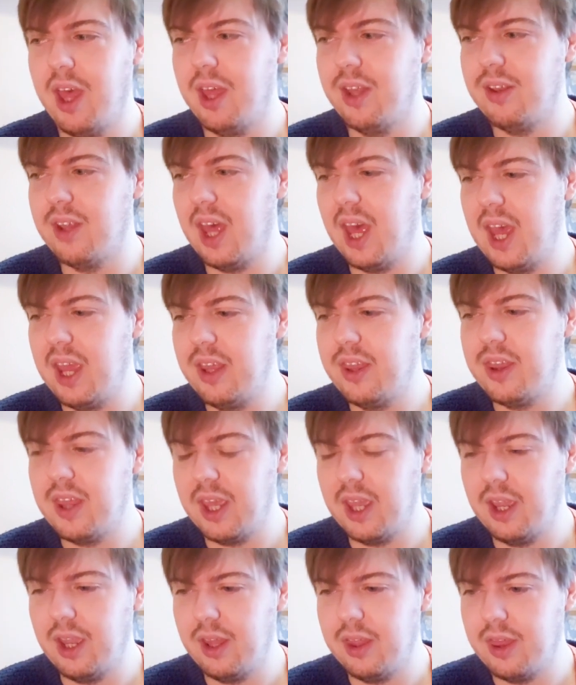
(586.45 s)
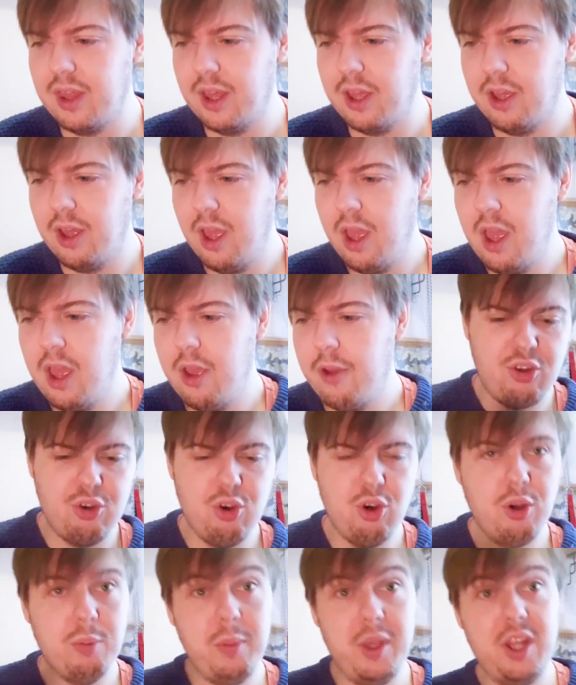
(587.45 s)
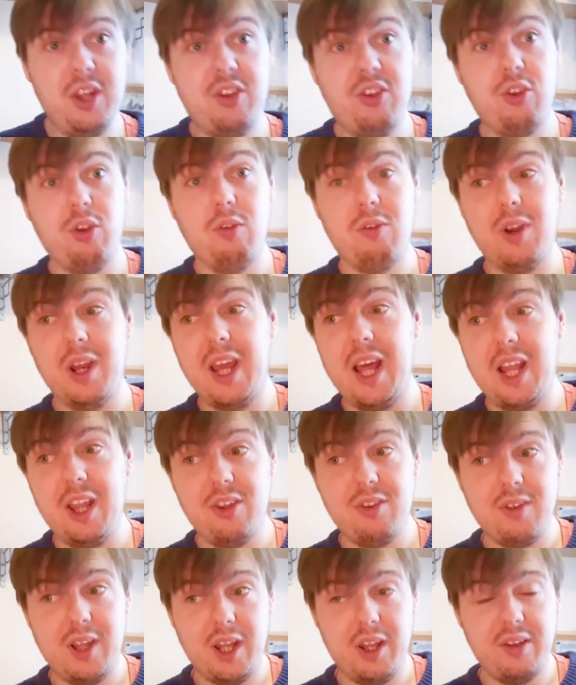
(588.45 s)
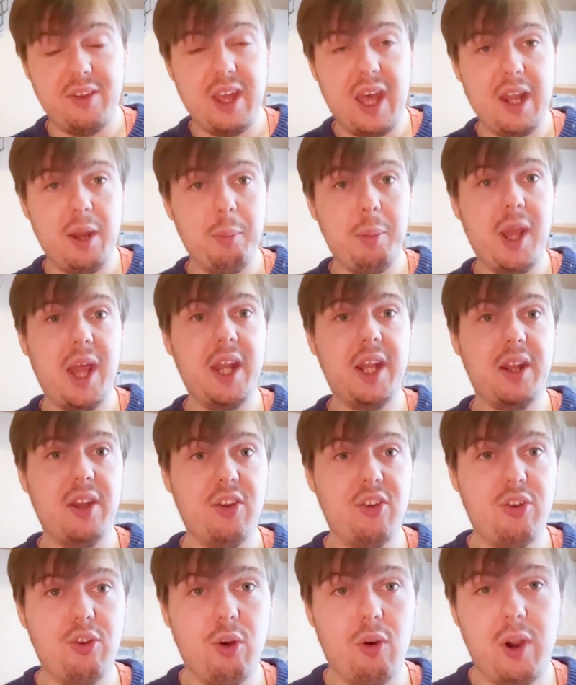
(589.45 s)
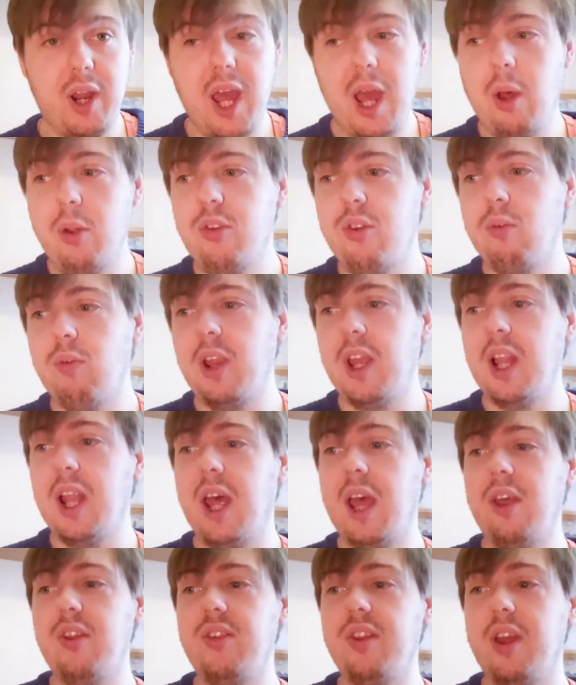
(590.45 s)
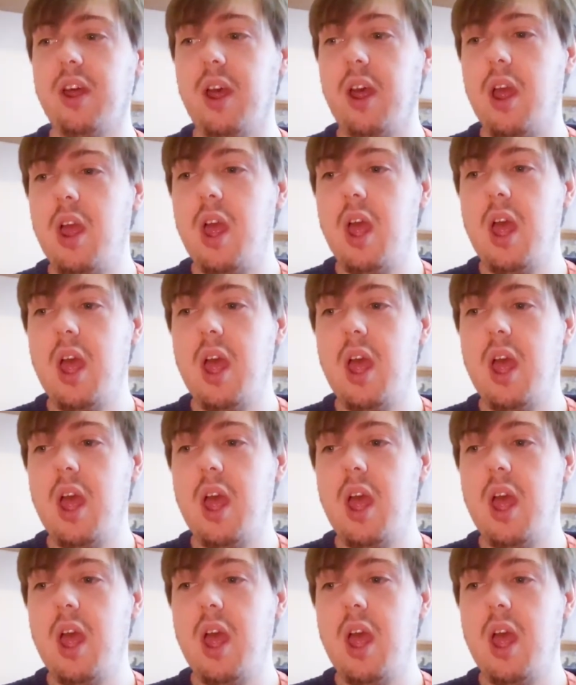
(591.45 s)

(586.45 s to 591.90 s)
and I think that it took me discovering Alice Valentine and planning this story out to realise that